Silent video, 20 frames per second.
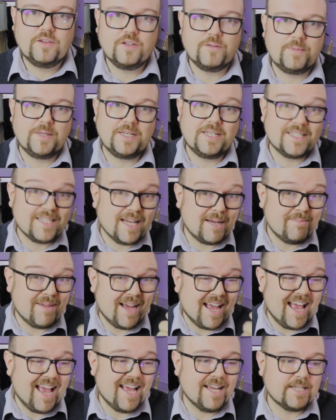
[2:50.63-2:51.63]
They've been designed
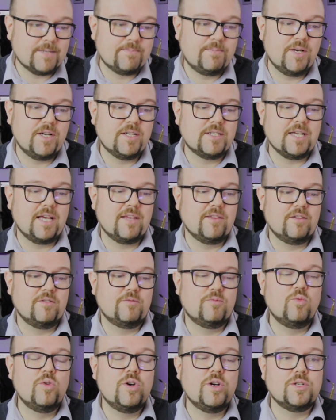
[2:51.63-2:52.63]
by experts and
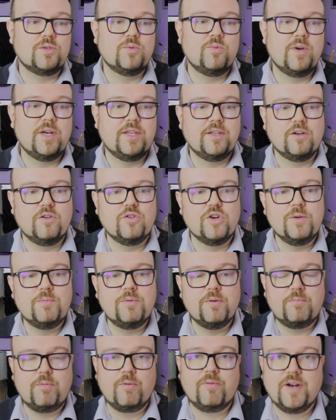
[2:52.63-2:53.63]
they've worked with a
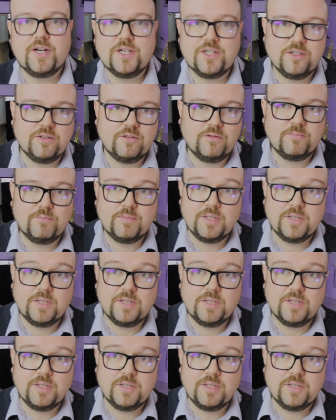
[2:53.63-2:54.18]
group of professional